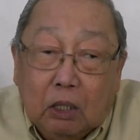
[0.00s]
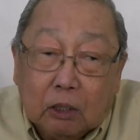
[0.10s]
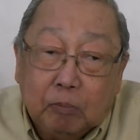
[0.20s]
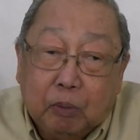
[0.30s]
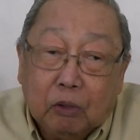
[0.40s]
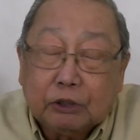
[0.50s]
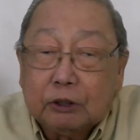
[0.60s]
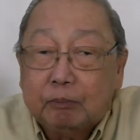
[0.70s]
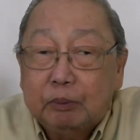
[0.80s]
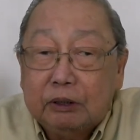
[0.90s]

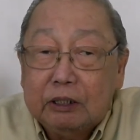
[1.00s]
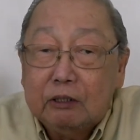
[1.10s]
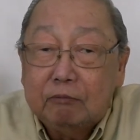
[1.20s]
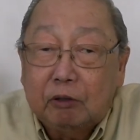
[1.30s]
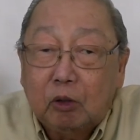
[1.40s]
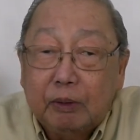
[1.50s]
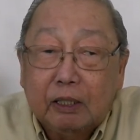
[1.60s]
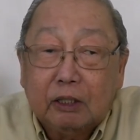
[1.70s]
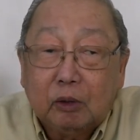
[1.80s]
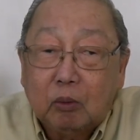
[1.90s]
Reports of
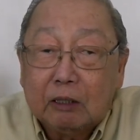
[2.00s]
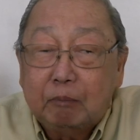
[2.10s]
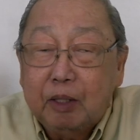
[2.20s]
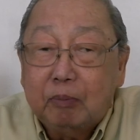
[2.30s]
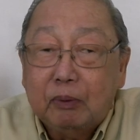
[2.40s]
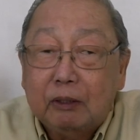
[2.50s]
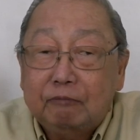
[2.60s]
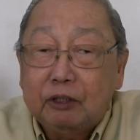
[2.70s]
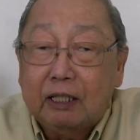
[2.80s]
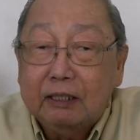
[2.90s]
xenophobia toward people
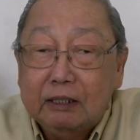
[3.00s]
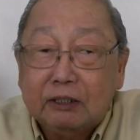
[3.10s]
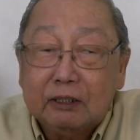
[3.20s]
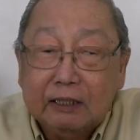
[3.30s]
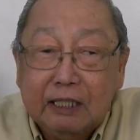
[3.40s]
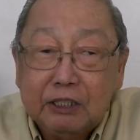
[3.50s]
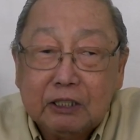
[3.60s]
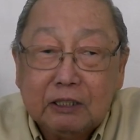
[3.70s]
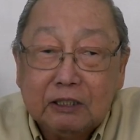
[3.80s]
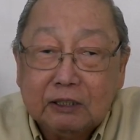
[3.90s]
of Chinese and
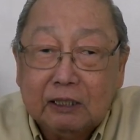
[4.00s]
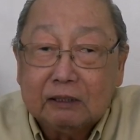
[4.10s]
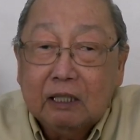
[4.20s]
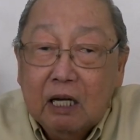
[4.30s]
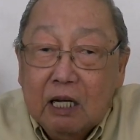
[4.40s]
Asian descent